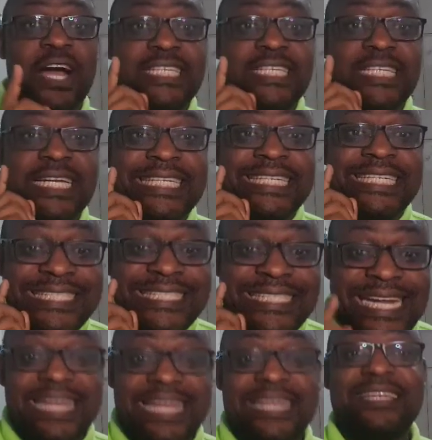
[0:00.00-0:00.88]
actually
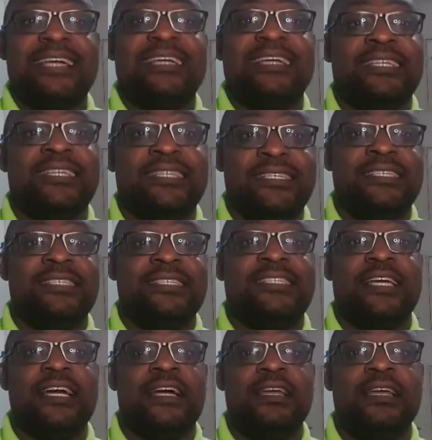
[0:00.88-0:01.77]
trained as a
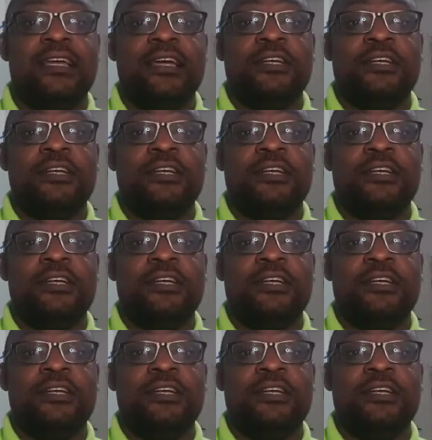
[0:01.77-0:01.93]
teacher